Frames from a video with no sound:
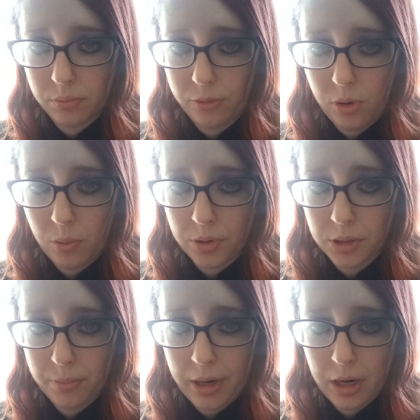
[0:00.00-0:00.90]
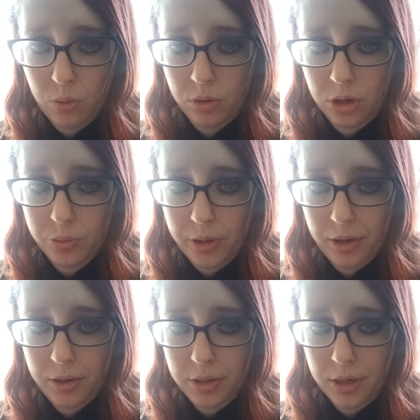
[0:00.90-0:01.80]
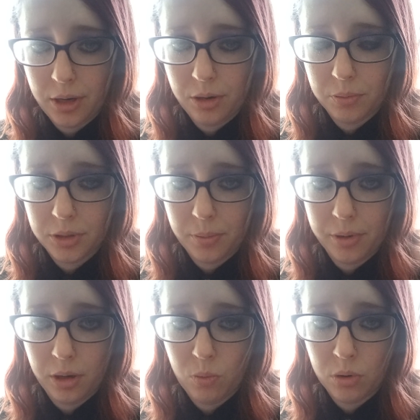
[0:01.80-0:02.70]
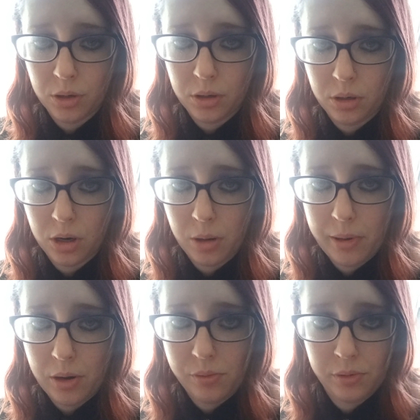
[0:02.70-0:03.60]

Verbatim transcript: forwards and backwards, but I decided it was something I wanted to talk about,